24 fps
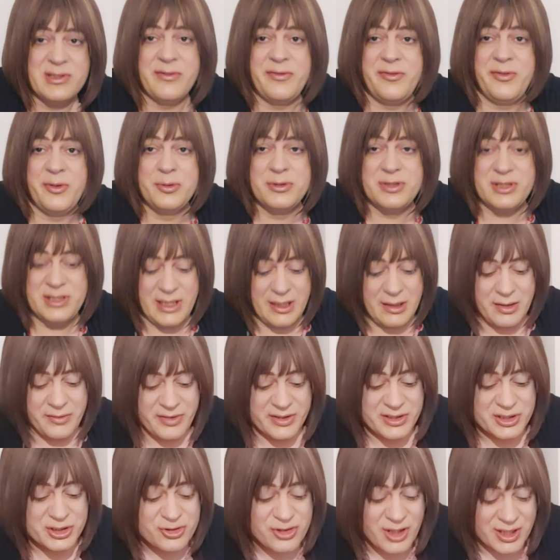a full set of
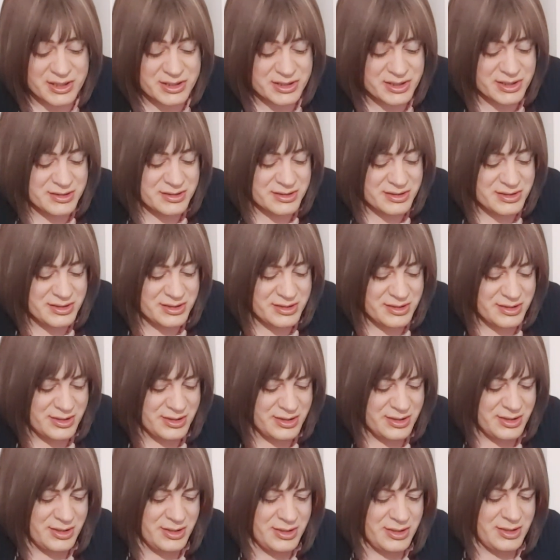instructions.
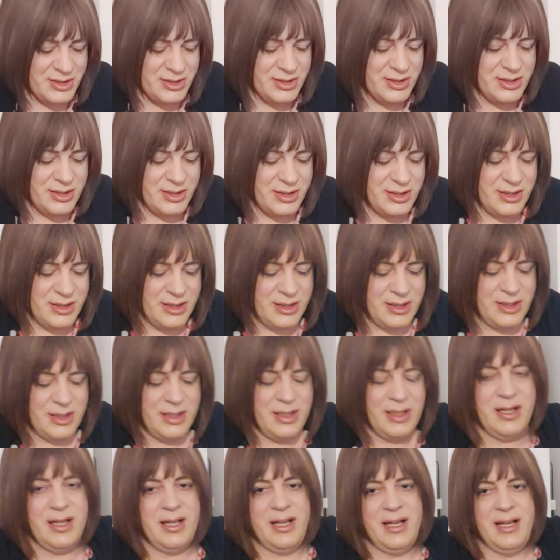
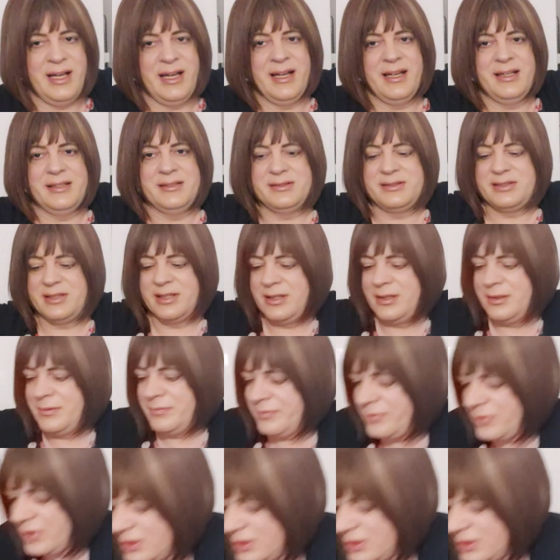And so